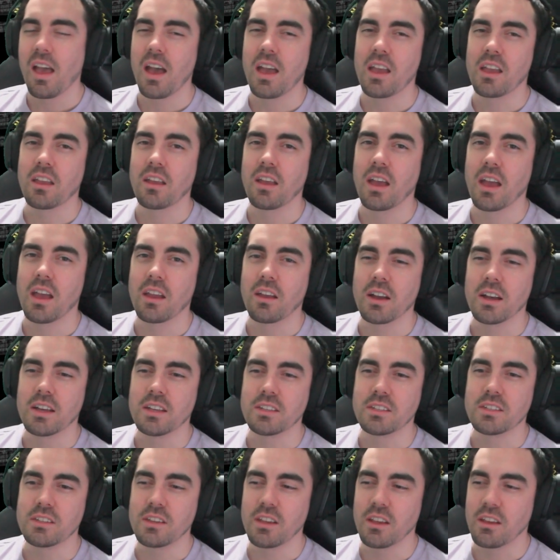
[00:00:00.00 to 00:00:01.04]
Hey
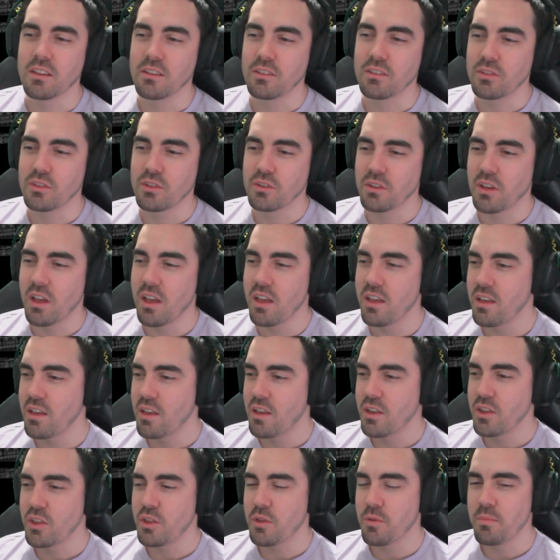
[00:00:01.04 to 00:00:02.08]
guys, you've
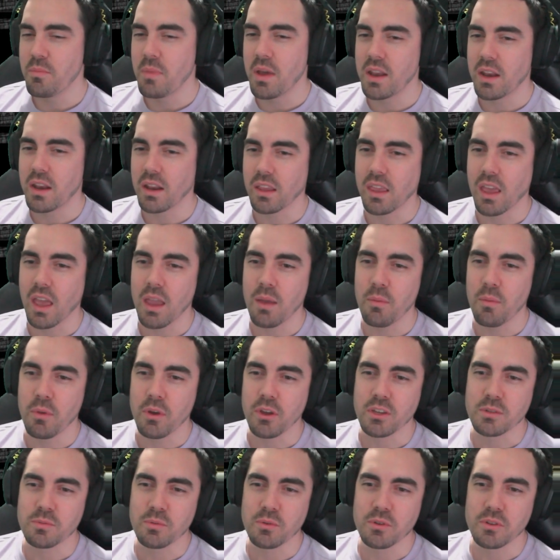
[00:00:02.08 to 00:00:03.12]
made a game where
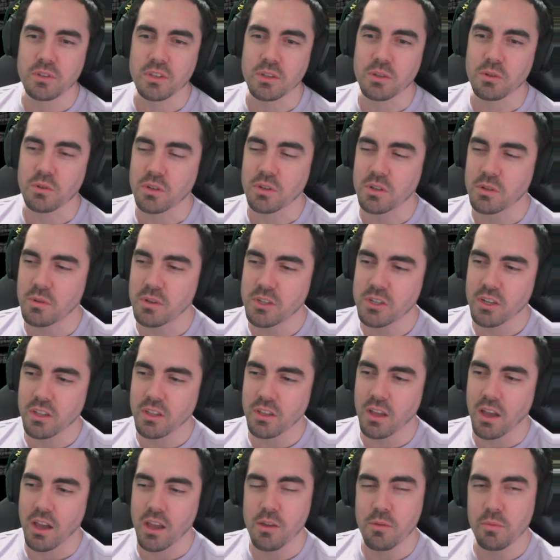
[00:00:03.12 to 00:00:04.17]
you're supposed to talk to each
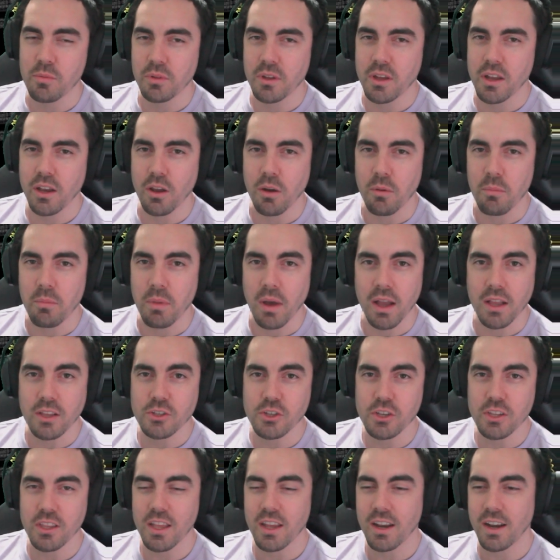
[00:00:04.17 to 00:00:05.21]
other. Are you planning on
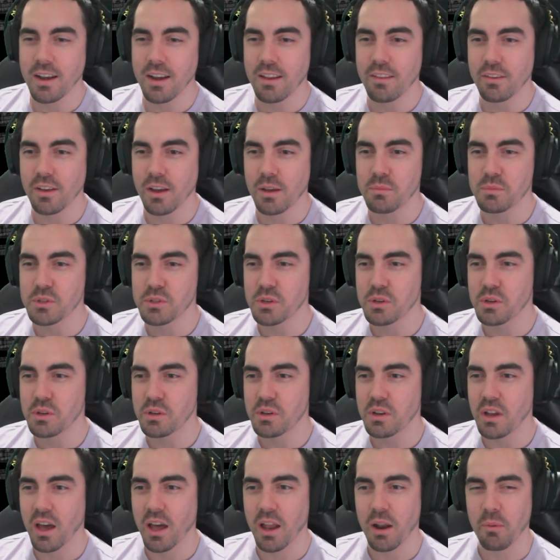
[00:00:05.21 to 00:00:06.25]
patching that anytime
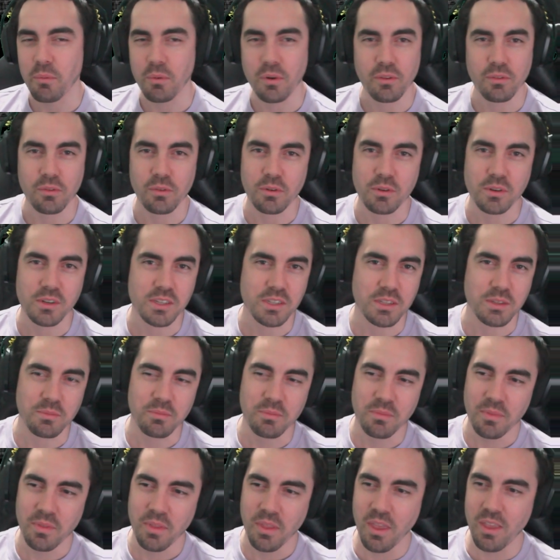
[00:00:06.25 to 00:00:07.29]
soon? I don't want to talk to
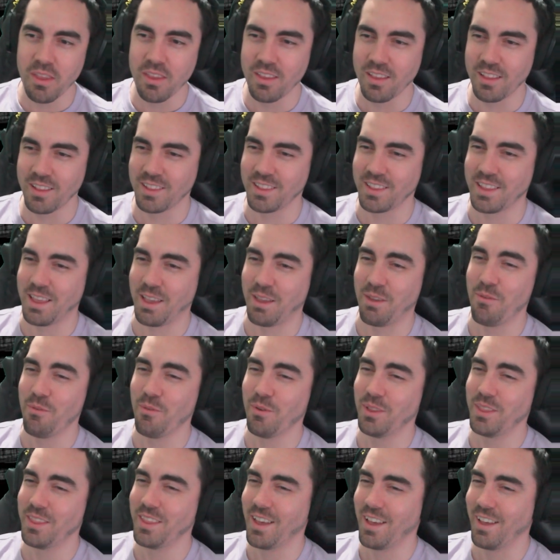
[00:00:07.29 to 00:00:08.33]
them. Like,
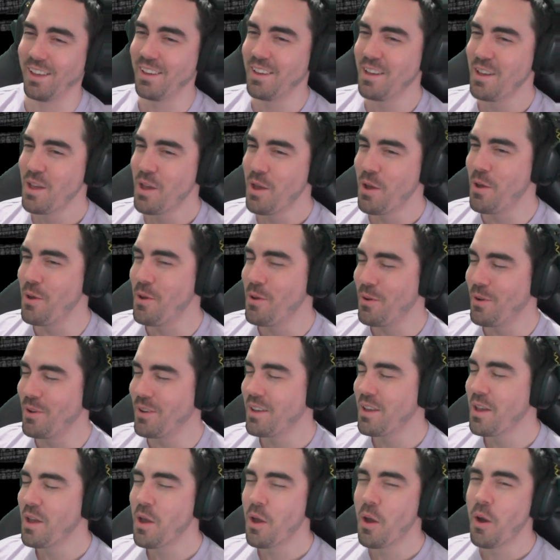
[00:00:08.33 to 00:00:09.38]
what the?
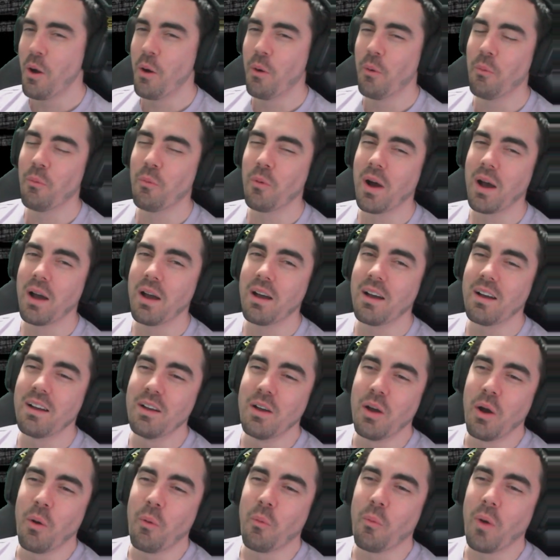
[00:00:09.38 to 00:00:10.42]

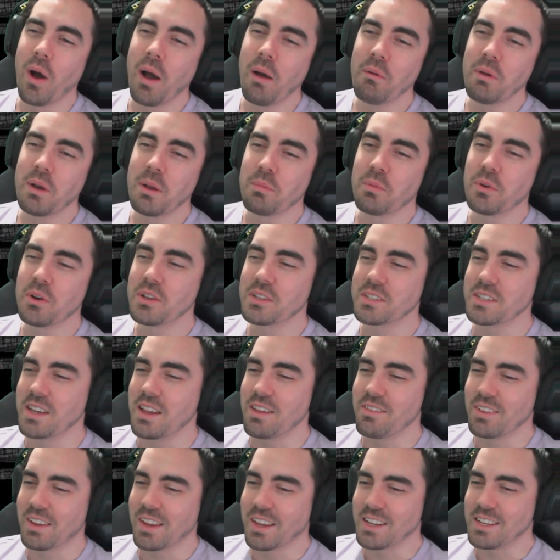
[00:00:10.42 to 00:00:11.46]
Why would a person
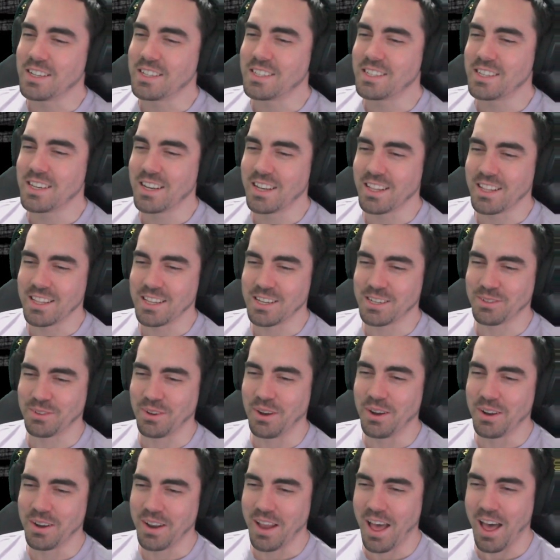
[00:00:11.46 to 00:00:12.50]
even consider this
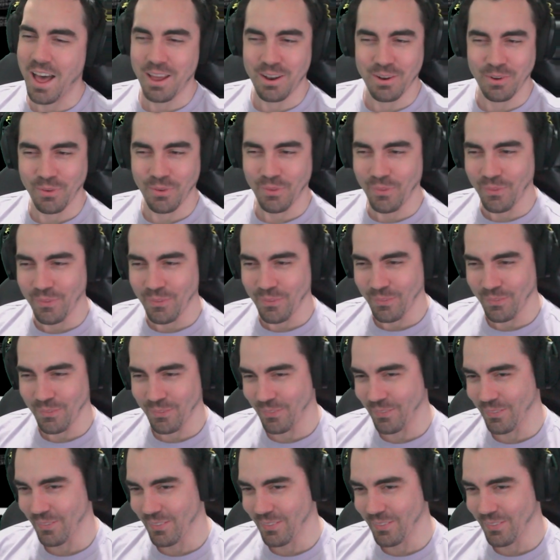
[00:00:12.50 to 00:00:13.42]
one at all?